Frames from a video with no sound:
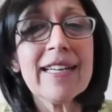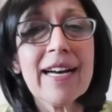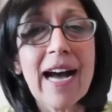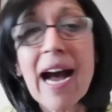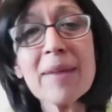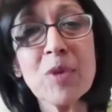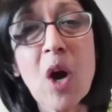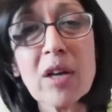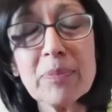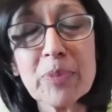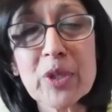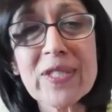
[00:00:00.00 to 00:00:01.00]
I'm
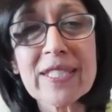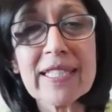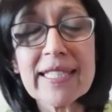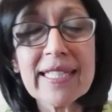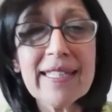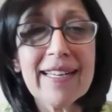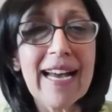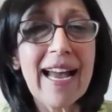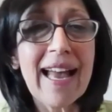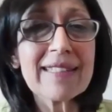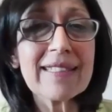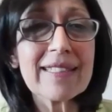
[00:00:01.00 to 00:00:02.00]
not personally,
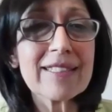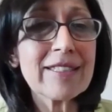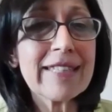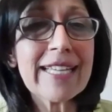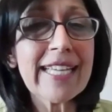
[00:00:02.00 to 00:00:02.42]
and they